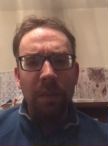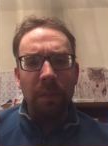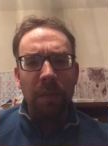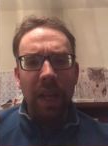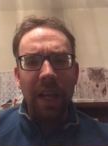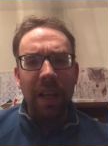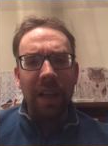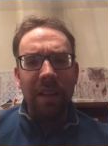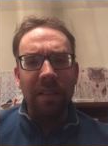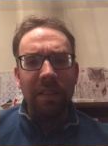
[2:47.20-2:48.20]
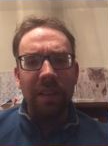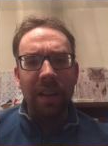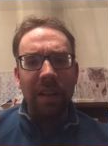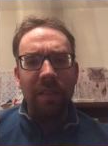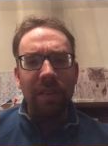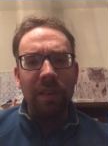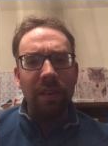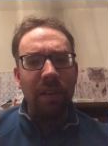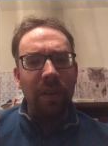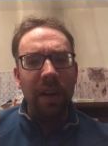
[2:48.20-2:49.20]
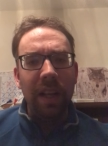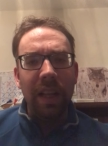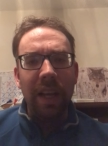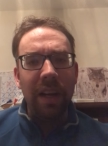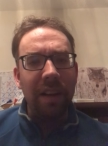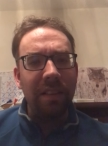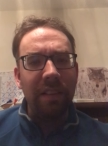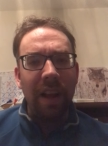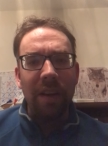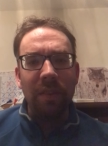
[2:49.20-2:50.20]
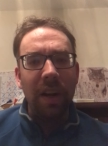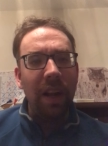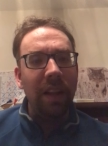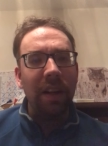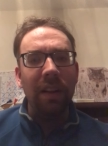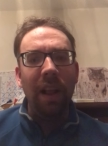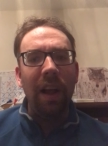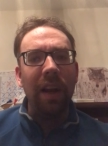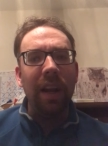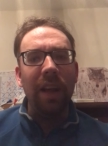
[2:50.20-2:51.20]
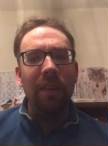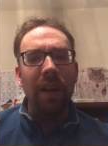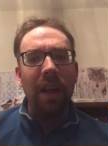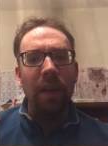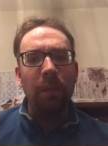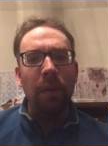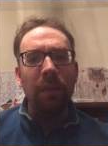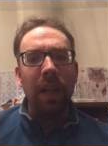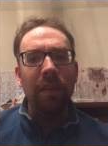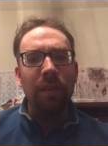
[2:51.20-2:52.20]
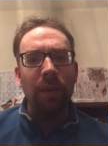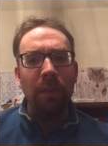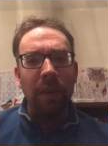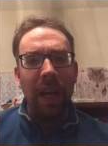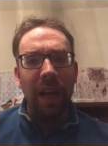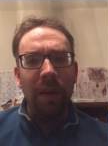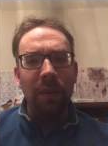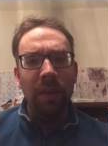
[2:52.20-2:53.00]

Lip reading: because it's just going to lead us to have another lockdown a couple months from now.